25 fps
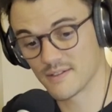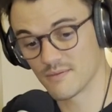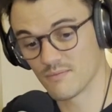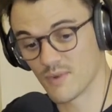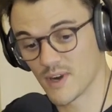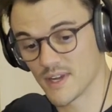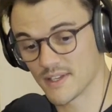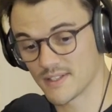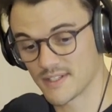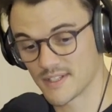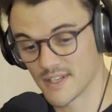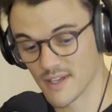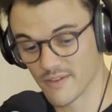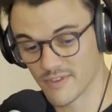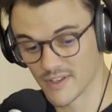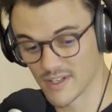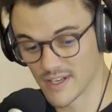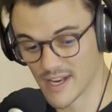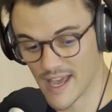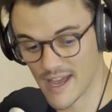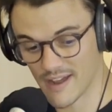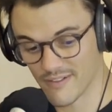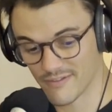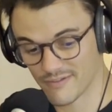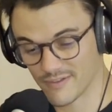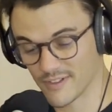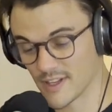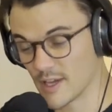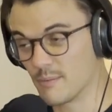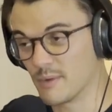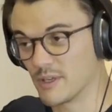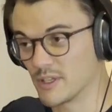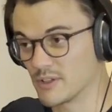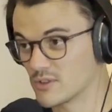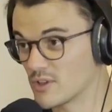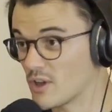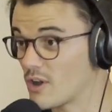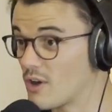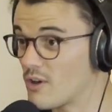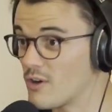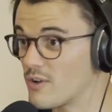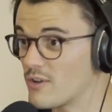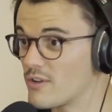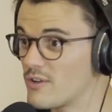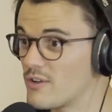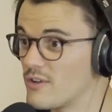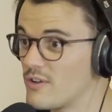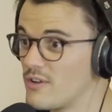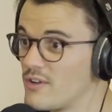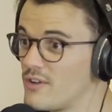race 7 at
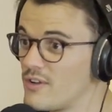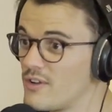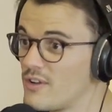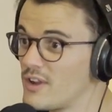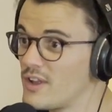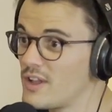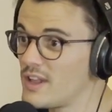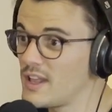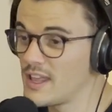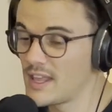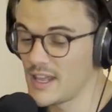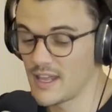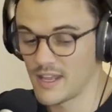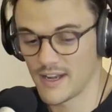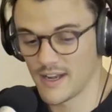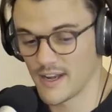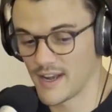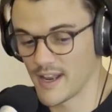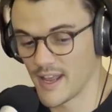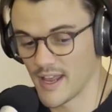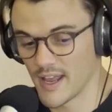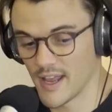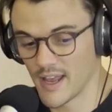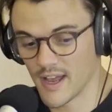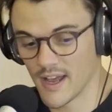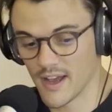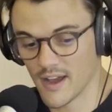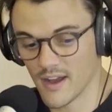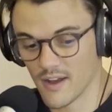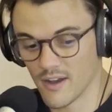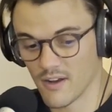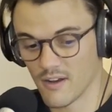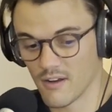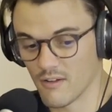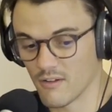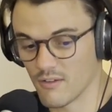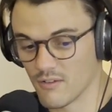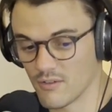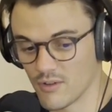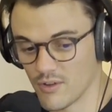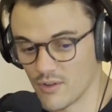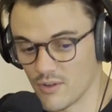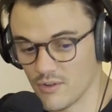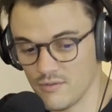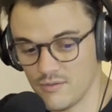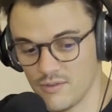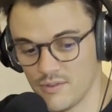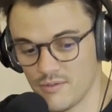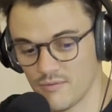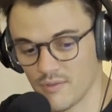Flemington. Now, who
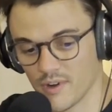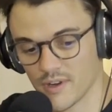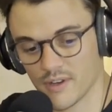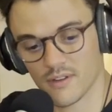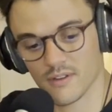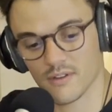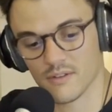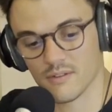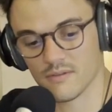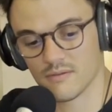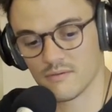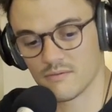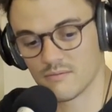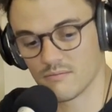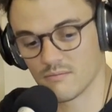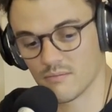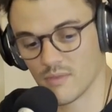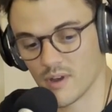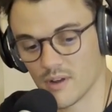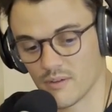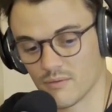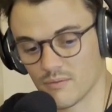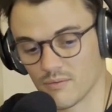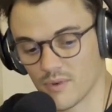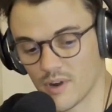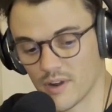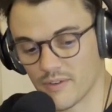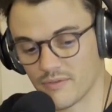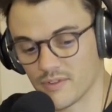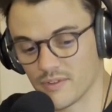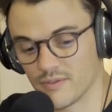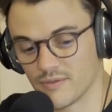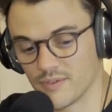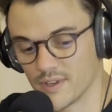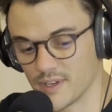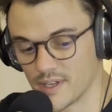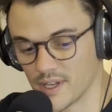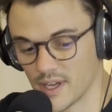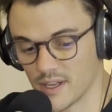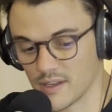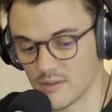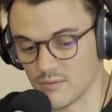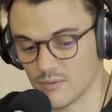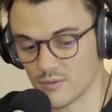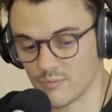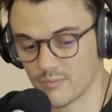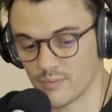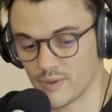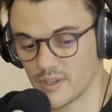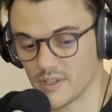do you reckon my roughie of the day
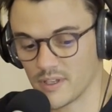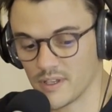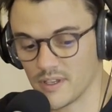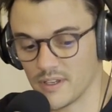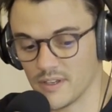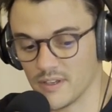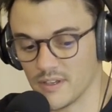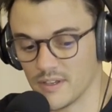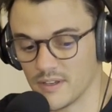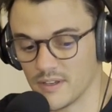would be here?